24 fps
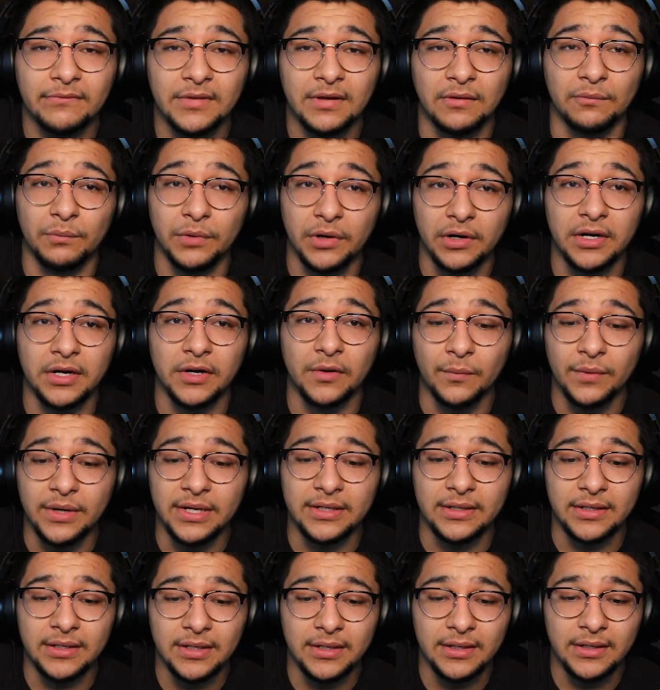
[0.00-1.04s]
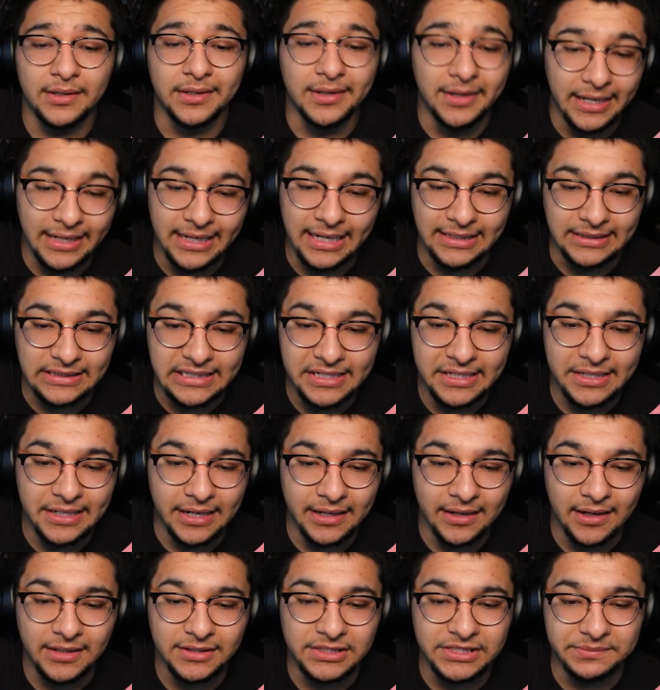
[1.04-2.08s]
we're gonna win. And I did. I
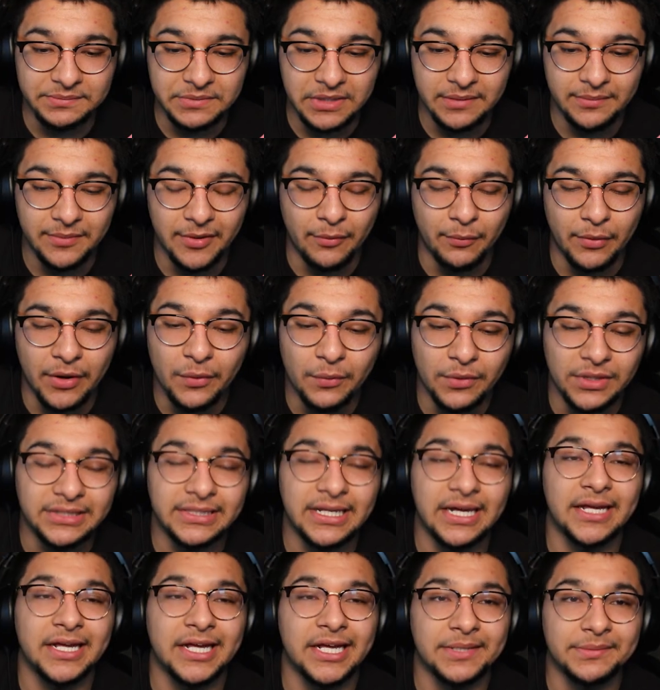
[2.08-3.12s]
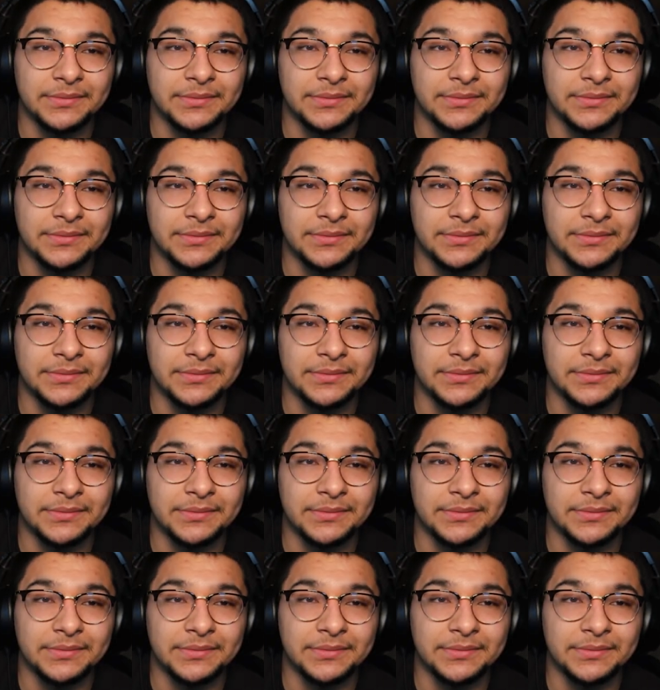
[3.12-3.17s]
locked them up and we won that game